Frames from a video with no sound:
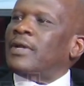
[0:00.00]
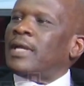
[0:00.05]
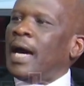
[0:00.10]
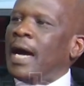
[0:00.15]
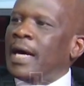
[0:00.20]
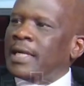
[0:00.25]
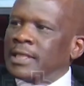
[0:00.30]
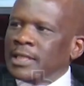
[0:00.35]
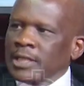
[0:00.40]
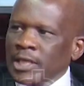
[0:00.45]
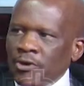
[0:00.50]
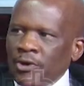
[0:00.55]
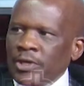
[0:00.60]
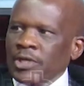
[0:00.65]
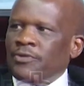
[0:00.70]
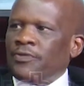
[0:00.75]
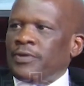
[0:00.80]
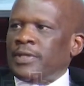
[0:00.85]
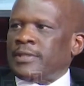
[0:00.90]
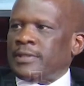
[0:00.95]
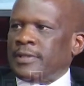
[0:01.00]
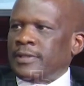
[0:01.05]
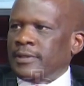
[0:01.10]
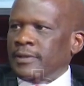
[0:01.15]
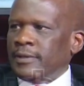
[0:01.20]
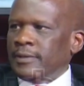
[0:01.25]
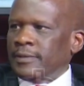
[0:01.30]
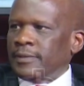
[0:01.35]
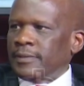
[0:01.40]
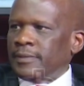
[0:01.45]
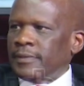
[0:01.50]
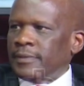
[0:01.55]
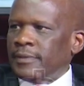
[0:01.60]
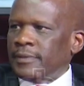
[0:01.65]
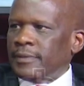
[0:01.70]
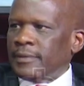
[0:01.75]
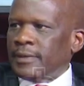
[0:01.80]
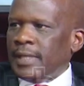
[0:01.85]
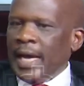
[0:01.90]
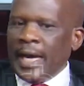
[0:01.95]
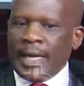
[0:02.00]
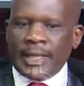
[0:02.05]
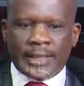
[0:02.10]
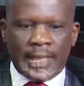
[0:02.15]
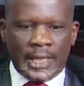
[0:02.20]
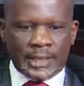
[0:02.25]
at zero interest. Mm. Yes. And he